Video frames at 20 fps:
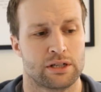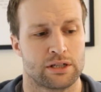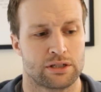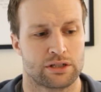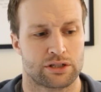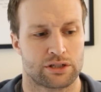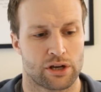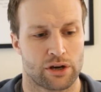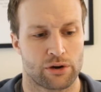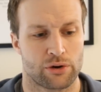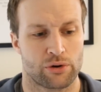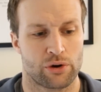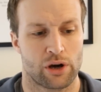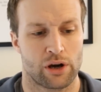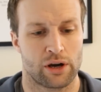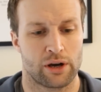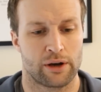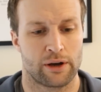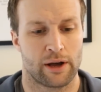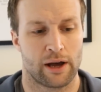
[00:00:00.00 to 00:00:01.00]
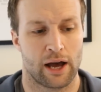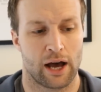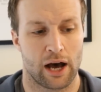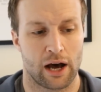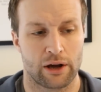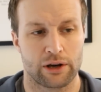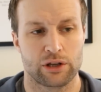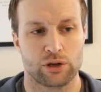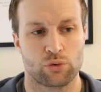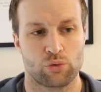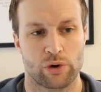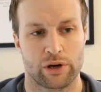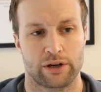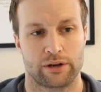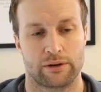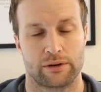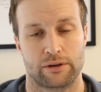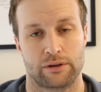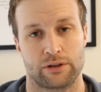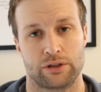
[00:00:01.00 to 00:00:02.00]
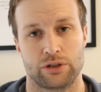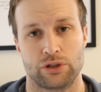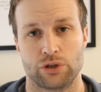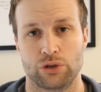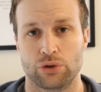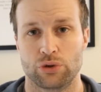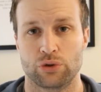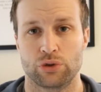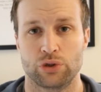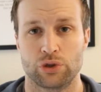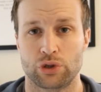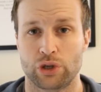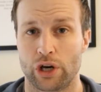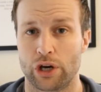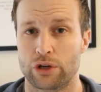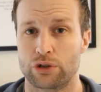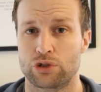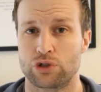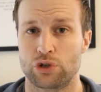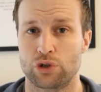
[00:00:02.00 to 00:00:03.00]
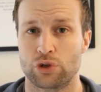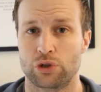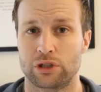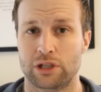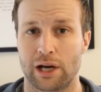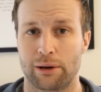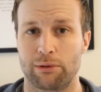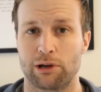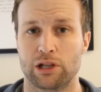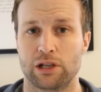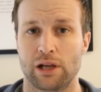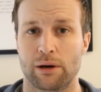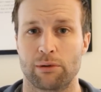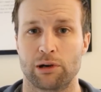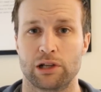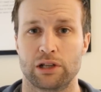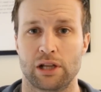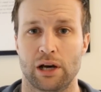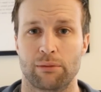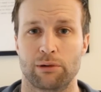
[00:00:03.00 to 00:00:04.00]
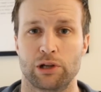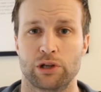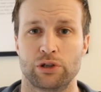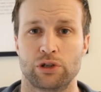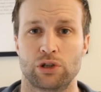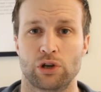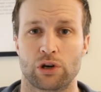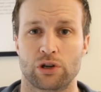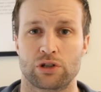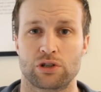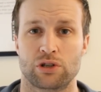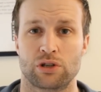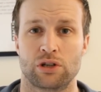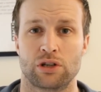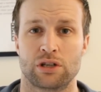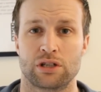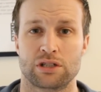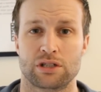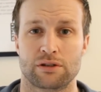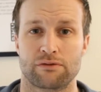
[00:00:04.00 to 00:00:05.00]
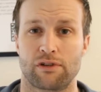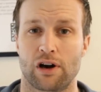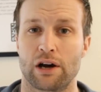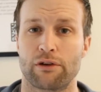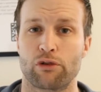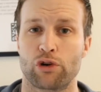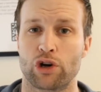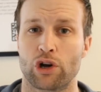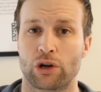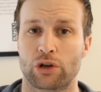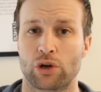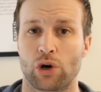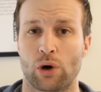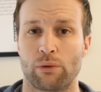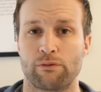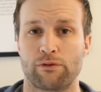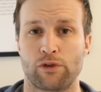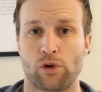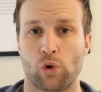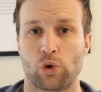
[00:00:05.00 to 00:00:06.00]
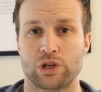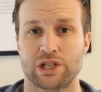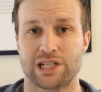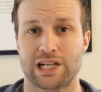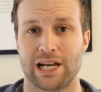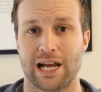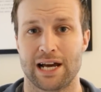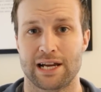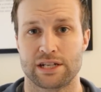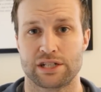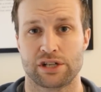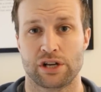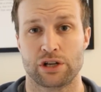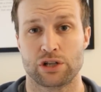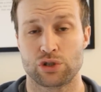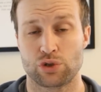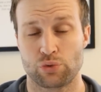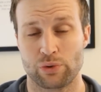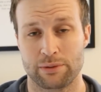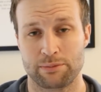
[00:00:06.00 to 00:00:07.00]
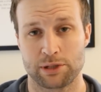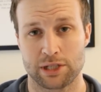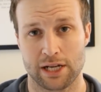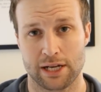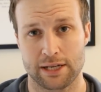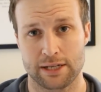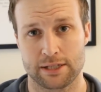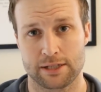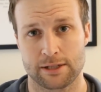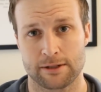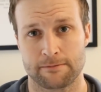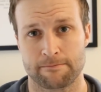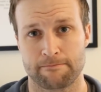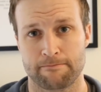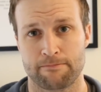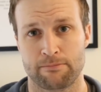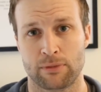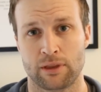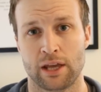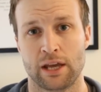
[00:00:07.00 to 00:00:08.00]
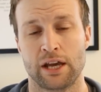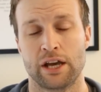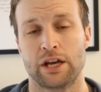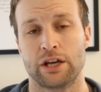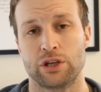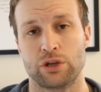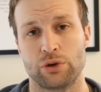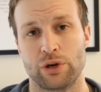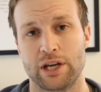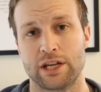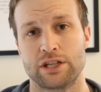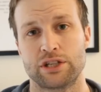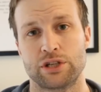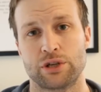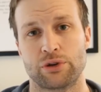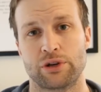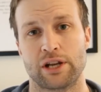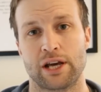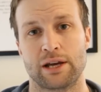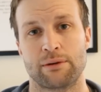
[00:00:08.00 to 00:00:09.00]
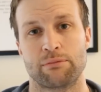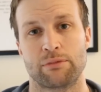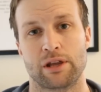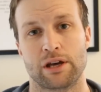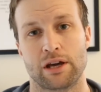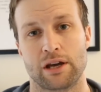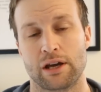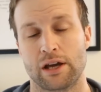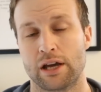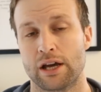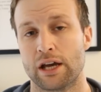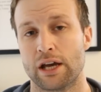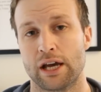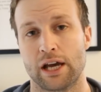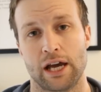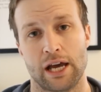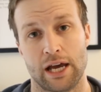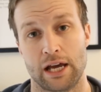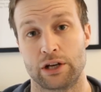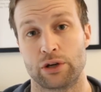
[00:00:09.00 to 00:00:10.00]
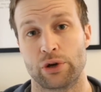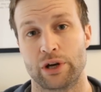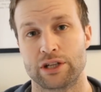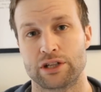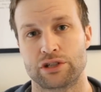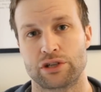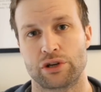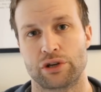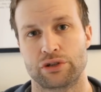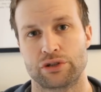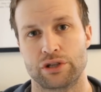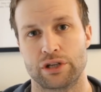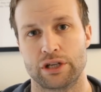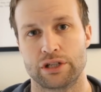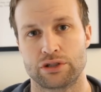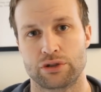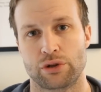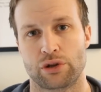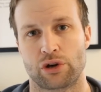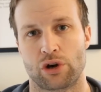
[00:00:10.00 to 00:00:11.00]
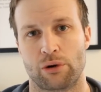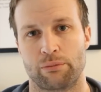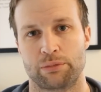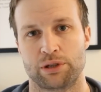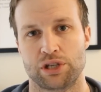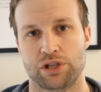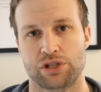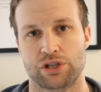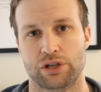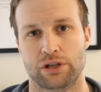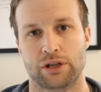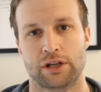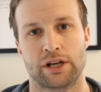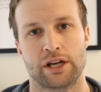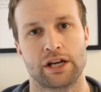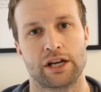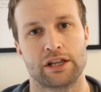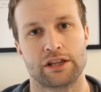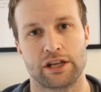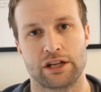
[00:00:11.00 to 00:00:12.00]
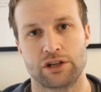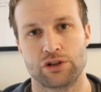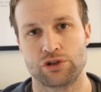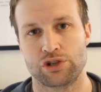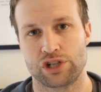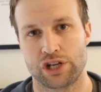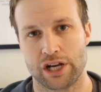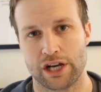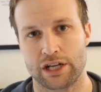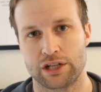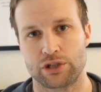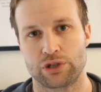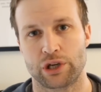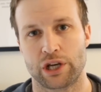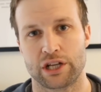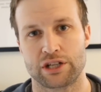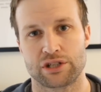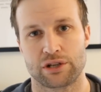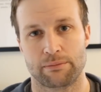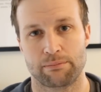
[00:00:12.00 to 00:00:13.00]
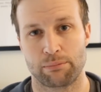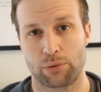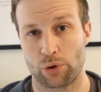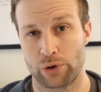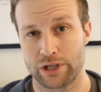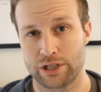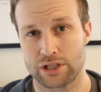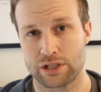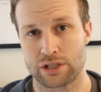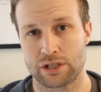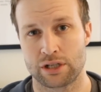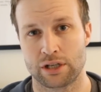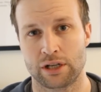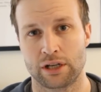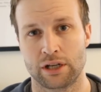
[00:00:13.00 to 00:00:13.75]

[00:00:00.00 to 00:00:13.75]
So how do you win? You go to www.survivor.com/sweepstakes. You enter your name there and you're entered into the competition. Then you share to get some points.